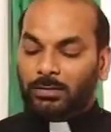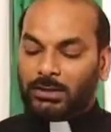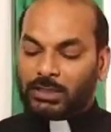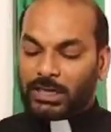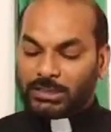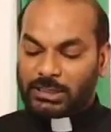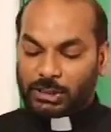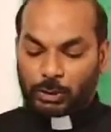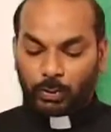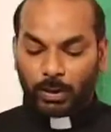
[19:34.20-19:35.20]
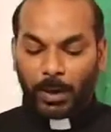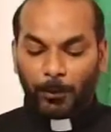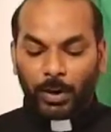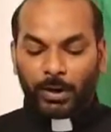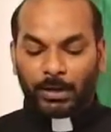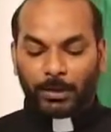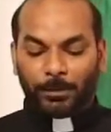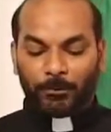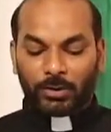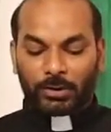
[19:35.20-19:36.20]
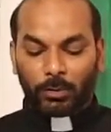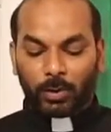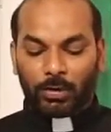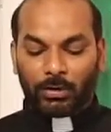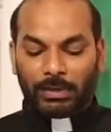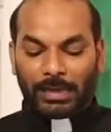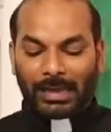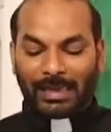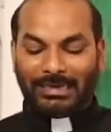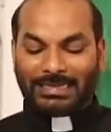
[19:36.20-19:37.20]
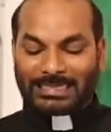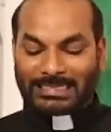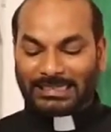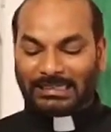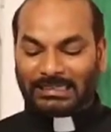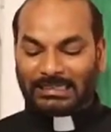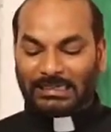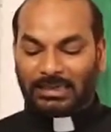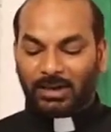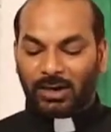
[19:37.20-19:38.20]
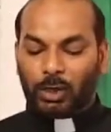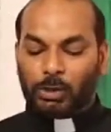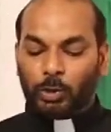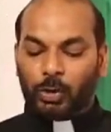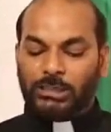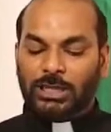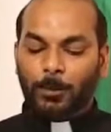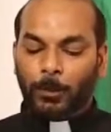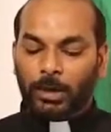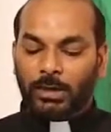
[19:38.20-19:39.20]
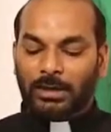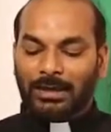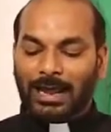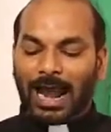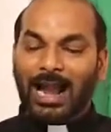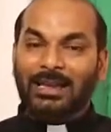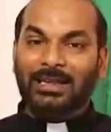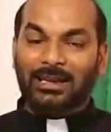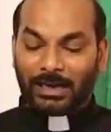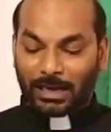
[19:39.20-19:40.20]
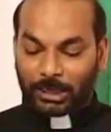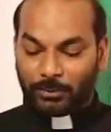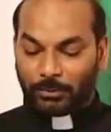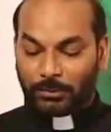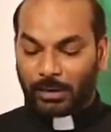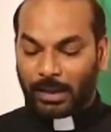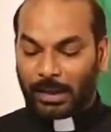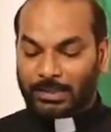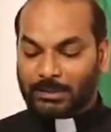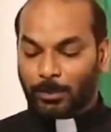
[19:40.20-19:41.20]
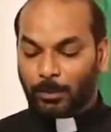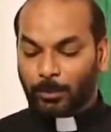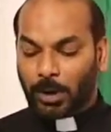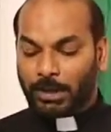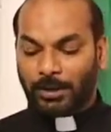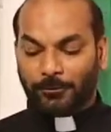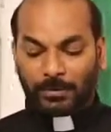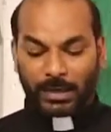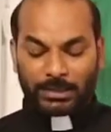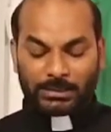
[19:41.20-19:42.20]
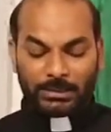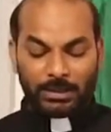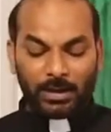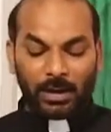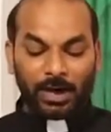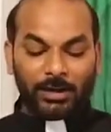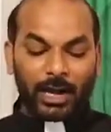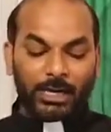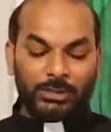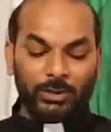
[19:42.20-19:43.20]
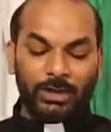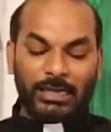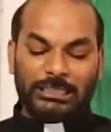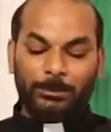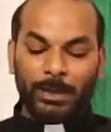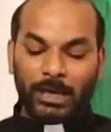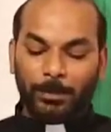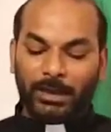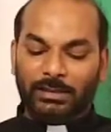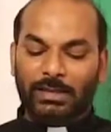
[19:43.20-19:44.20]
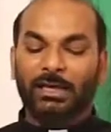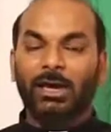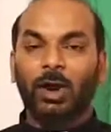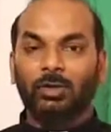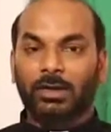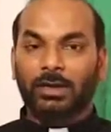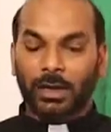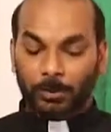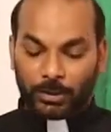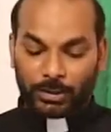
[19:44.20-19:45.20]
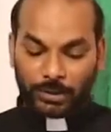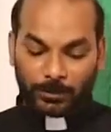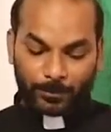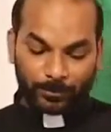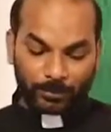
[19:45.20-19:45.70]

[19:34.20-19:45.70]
the church is to embody before the world a distinct social, political alternative as the body of Christ, and also it is becoming the counter community.